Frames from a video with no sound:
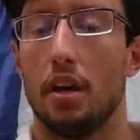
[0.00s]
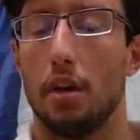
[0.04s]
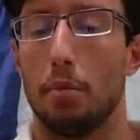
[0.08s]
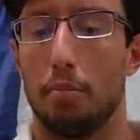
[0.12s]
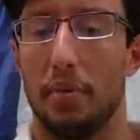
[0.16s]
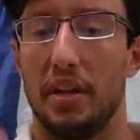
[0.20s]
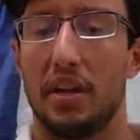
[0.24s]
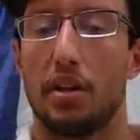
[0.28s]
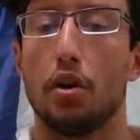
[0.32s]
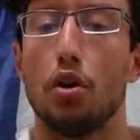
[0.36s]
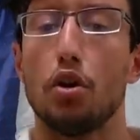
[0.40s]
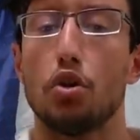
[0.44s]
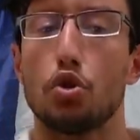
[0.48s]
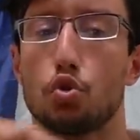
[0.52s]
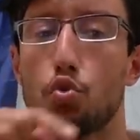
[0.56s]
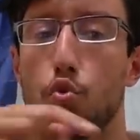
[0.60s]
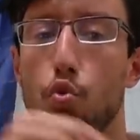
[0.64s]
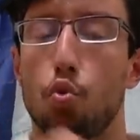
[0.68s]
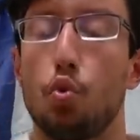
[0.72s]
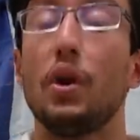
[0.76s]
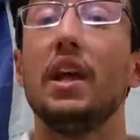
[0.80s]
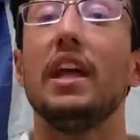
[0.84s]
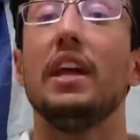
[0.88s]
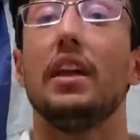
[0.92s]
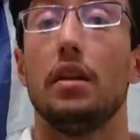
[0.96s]
Because
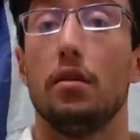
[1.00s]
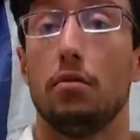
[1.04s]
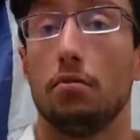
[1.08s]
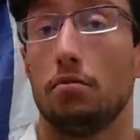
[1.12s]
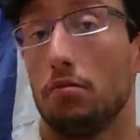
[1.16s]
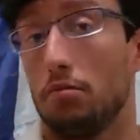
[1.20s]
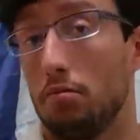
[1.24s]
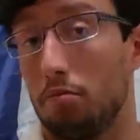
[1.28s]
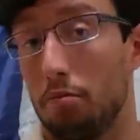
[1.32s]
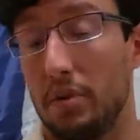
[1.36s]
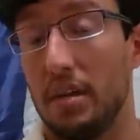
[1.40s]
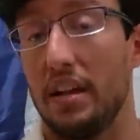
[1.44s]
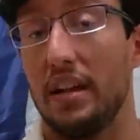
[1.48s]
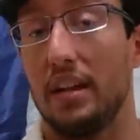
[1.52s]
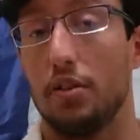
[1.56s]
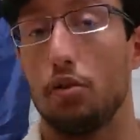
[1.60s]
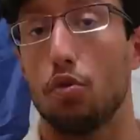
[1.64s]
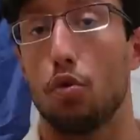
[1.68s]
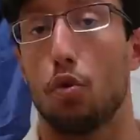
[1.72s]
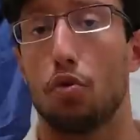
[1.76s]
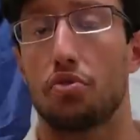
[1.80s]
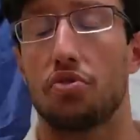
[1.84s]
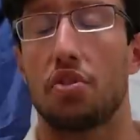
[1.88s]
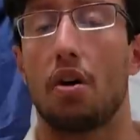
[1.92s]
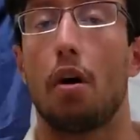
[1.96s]
we, millennials,